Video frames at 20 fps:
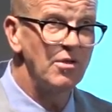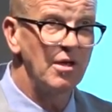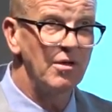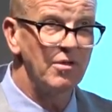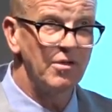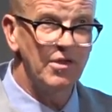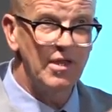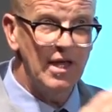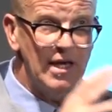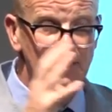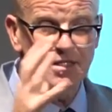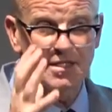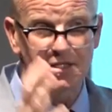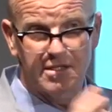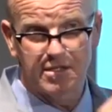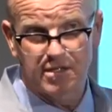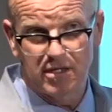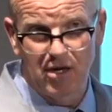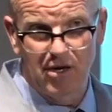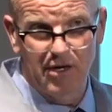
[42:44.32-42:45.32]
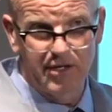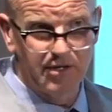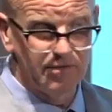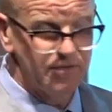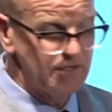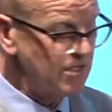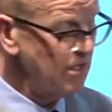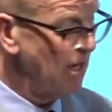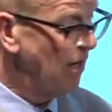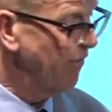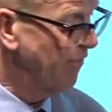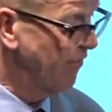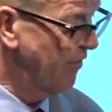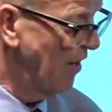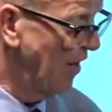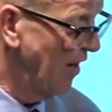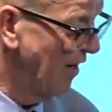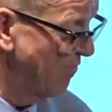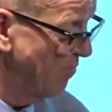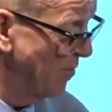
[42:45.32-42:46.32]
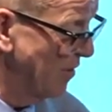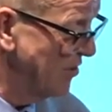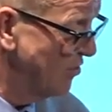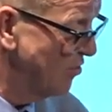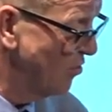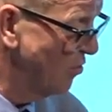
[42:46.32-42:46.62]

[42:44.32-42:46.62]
that this kind of stuff that I've been